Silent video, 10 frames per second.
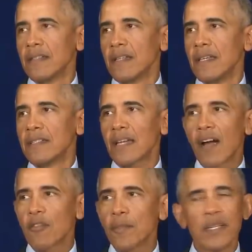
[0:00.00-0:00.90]
is a
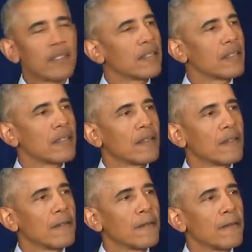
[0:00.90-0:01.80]
government
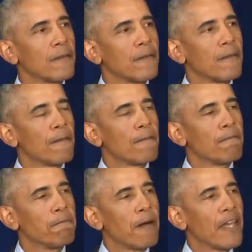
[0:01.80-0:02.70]

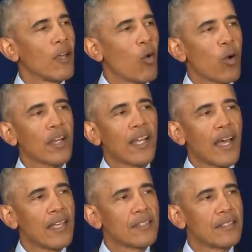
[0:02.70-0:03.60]
by the
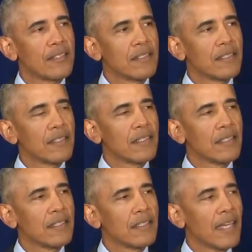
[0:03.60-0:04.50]
organized,
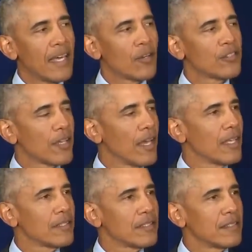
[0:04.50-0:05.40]

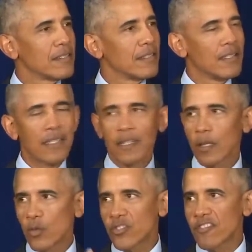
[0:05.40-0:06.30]
energized,
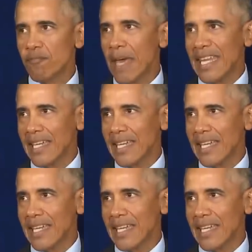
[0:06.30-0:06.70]
inclusive many.